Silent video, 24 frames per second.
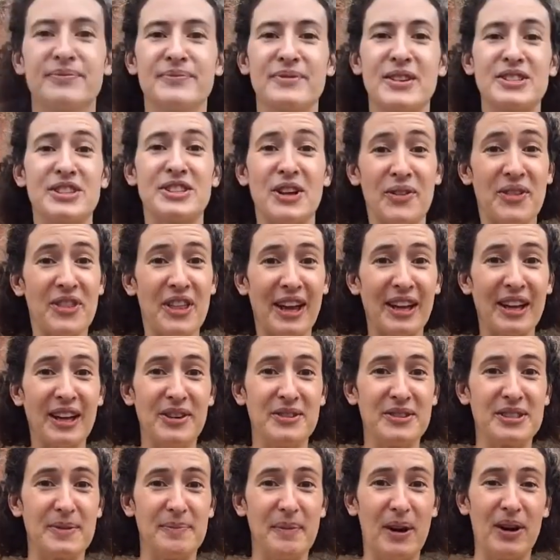So thank you
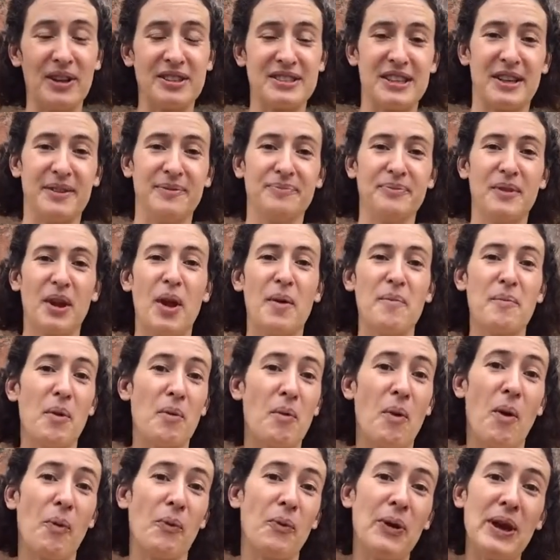to Martin, but
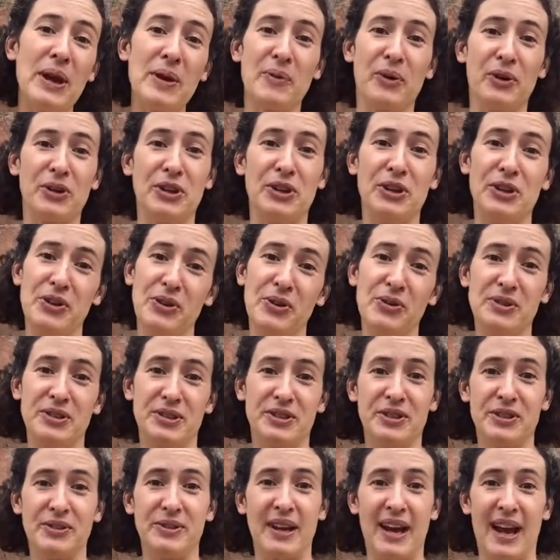what we want you to
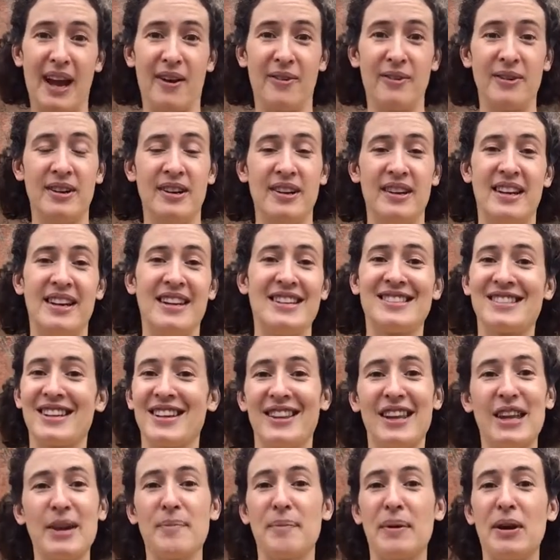do now is to
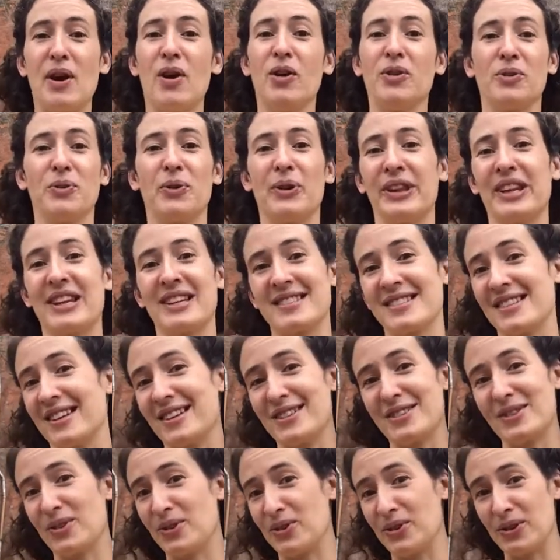think beyond what the Assize
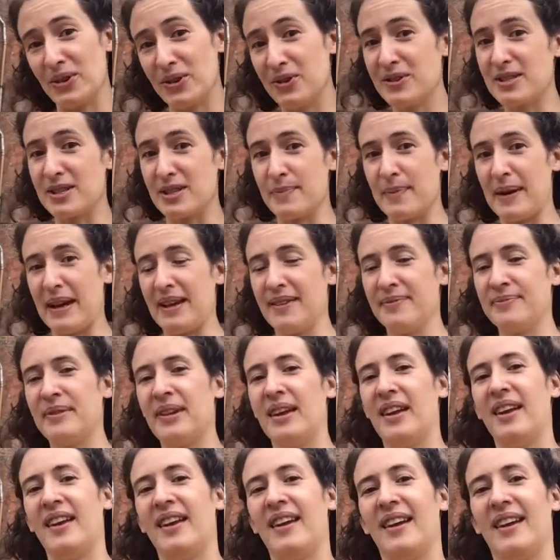Court used to be
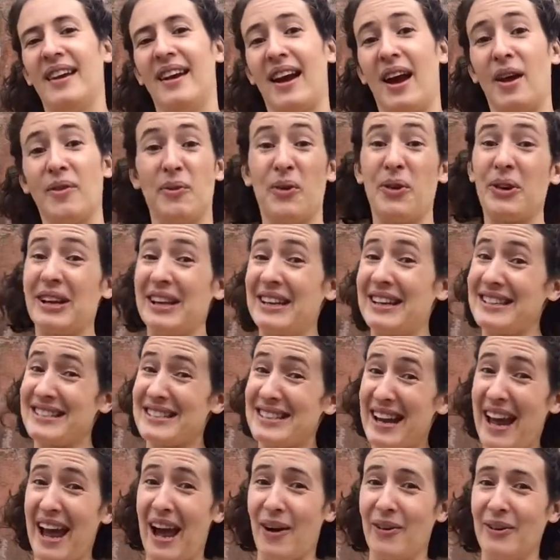and what it is
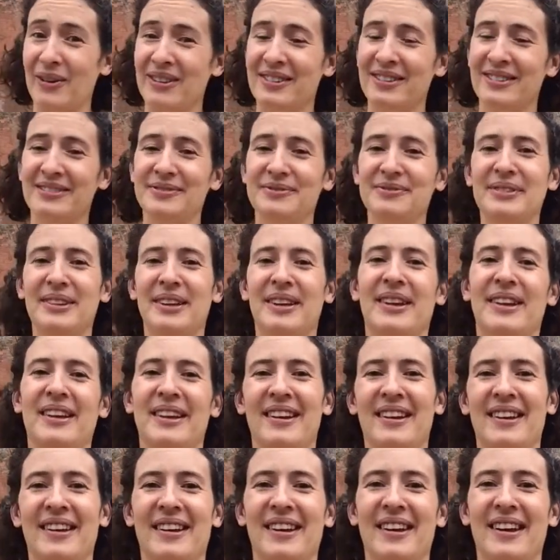now,
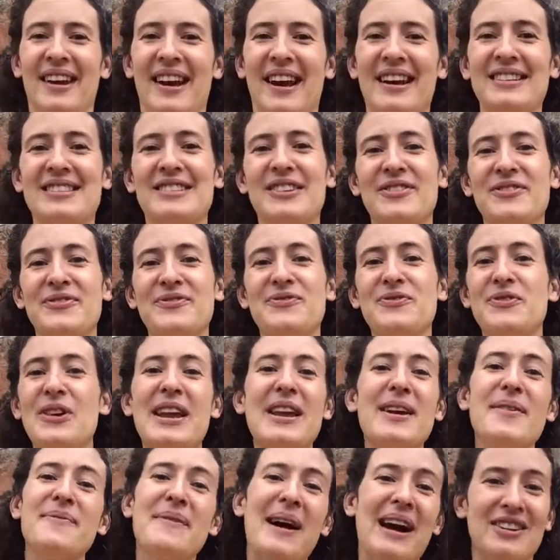and to
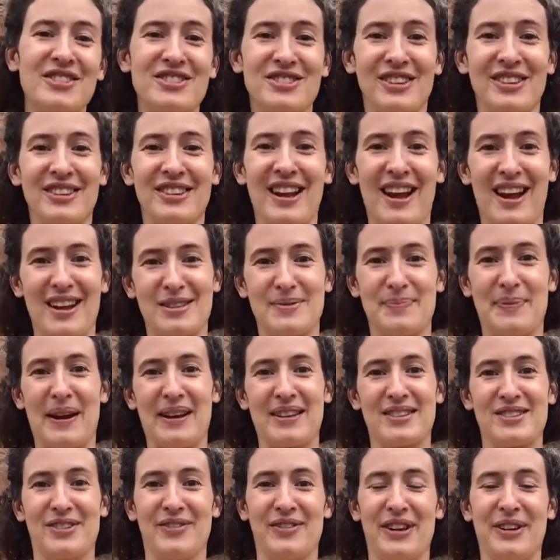reimagine
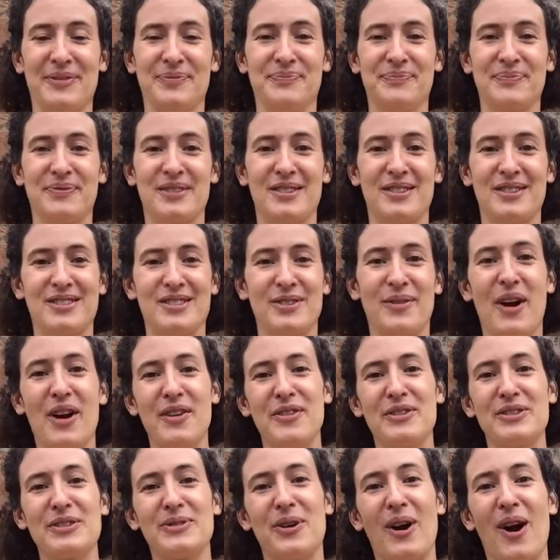aspects of it. So over
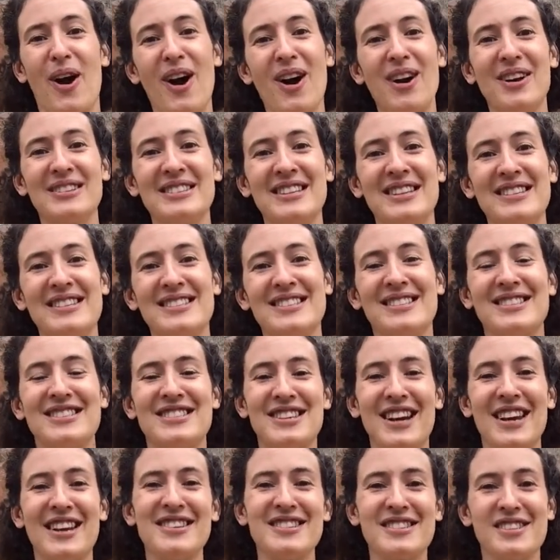to our artist,
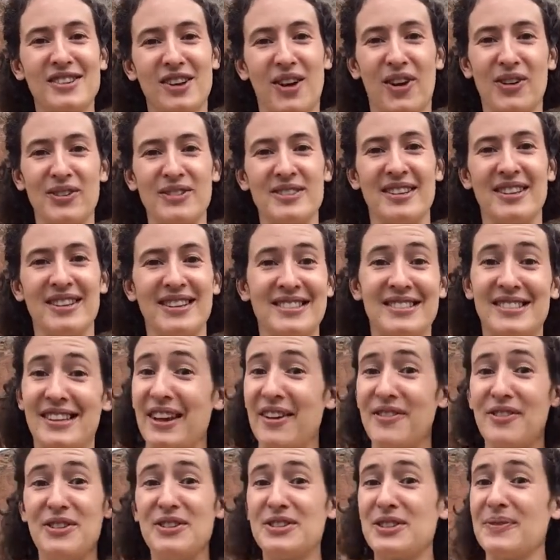Jane Scott, to
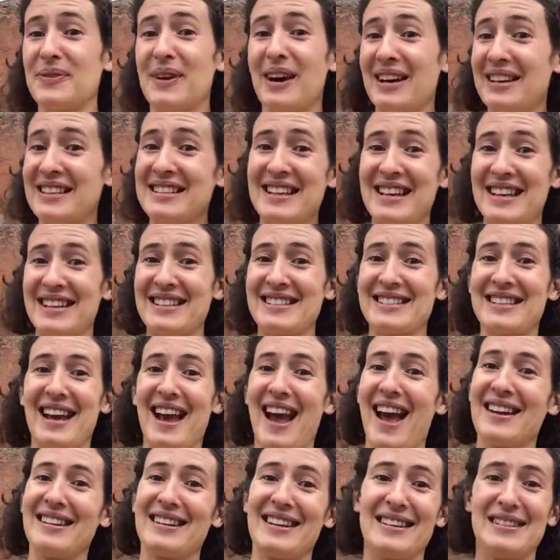give you some ideas
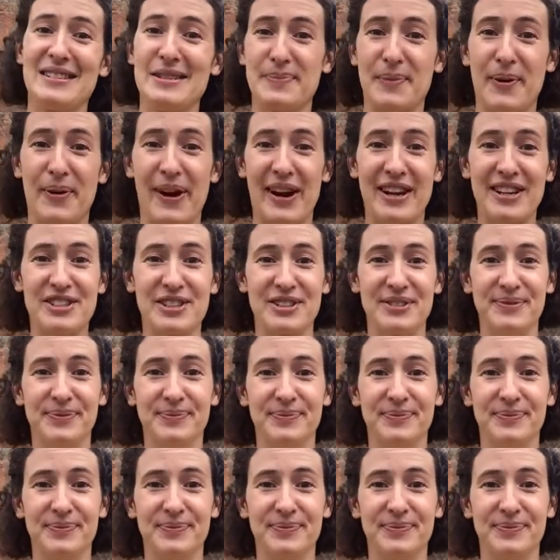and inspiration.